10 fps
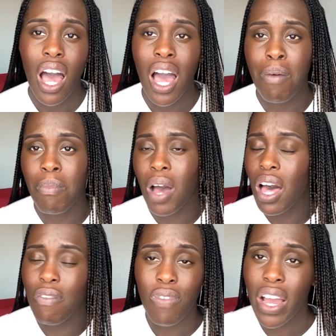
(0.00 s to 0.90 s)

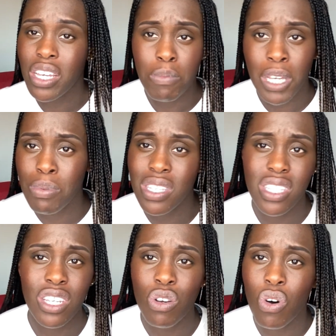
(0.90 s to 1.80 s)
via the
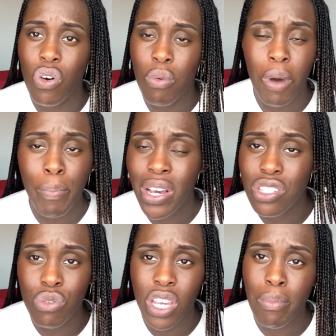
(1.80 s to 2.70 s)
BBC or my
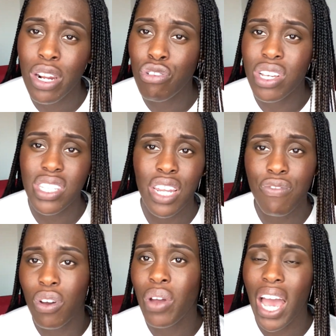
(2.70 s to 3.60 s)
personal email address,
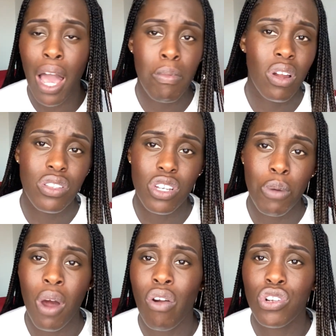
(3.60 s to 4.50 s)

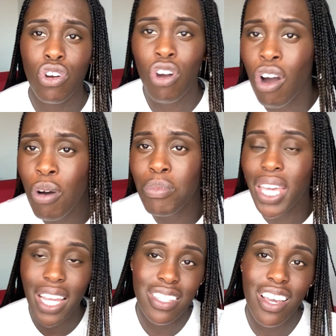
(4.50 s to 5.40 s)
info@aminatakamara.com.
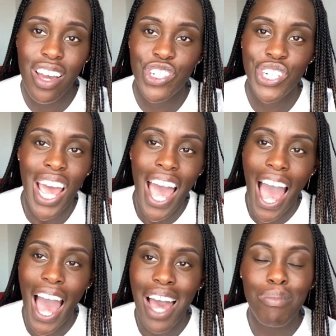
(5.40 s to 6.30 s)
Get in touch
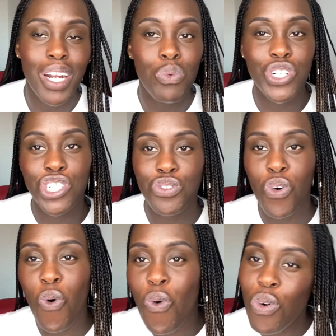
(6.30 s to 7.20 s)
and I wish
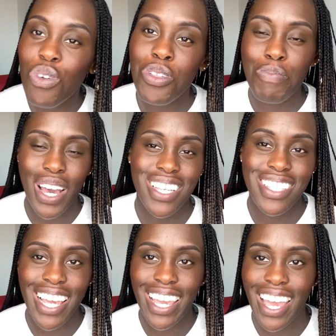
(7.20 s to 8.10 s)
you all the
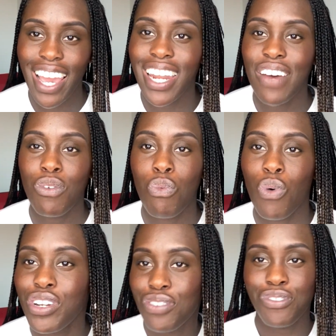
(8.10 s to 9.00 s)
best. Take care and have a
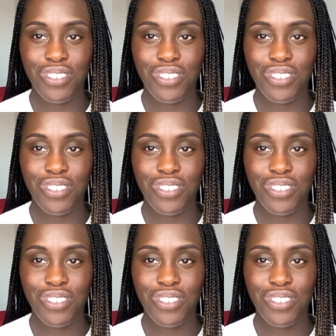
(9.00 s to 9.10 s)
wonderful